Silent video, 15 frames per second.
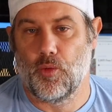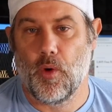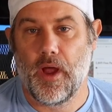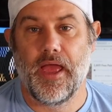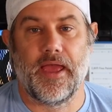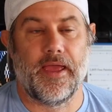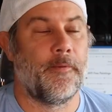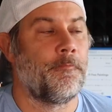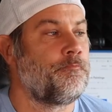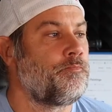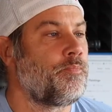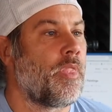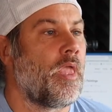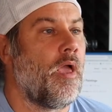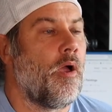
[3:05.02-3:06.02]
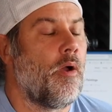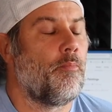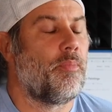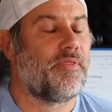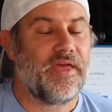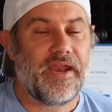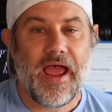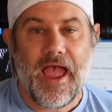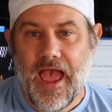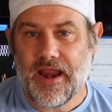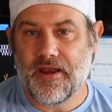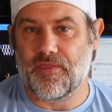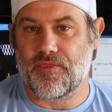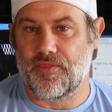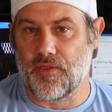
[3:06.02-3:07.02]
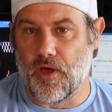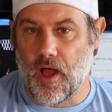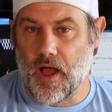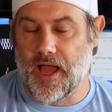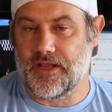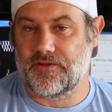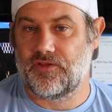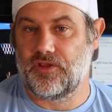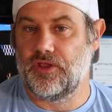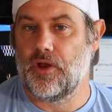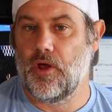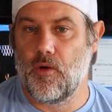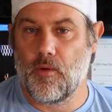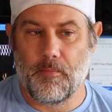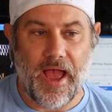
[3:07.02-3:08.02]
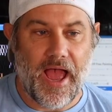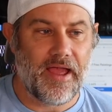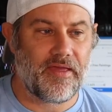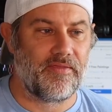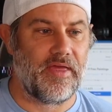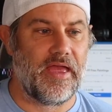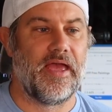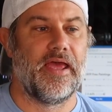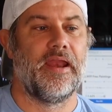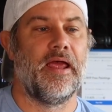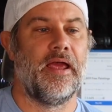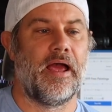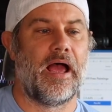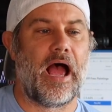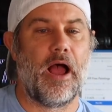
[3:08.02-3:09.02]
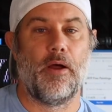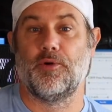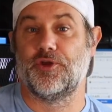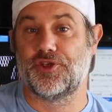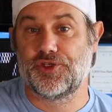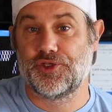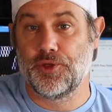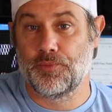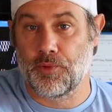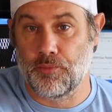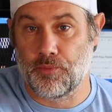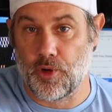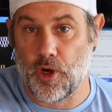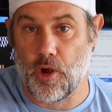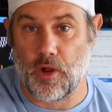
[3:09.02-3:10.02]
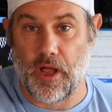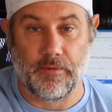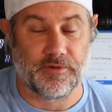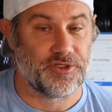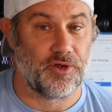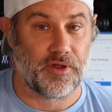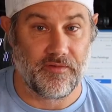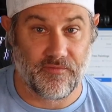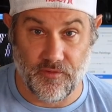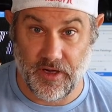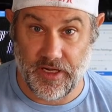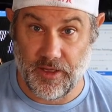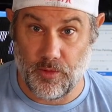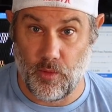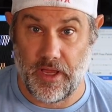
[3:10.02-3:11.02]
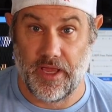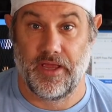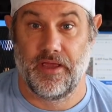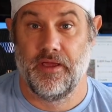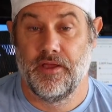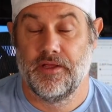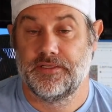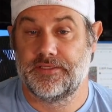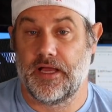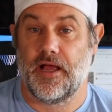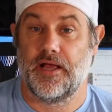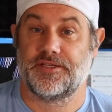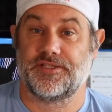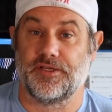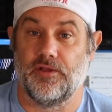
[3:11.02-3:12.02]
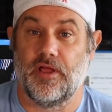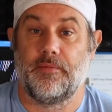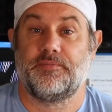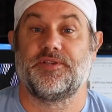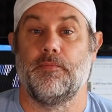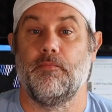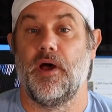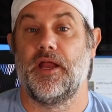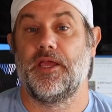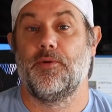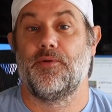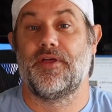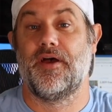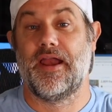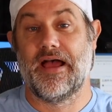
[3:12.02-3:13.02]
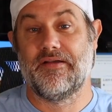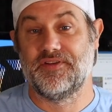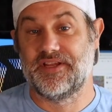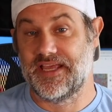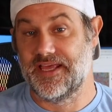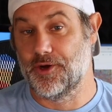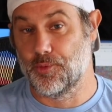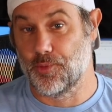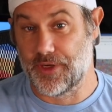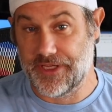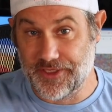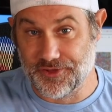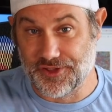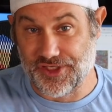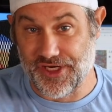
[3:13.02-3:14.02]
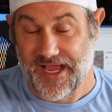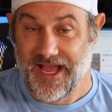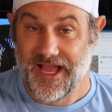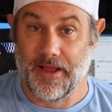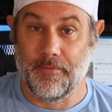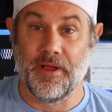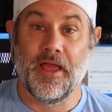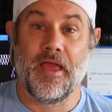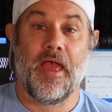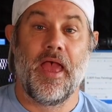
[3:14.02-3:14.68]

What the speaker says: away. But then I had a thought. You know, back then I was super broke. I was looking for any way to hustle up some money without having to get a real job.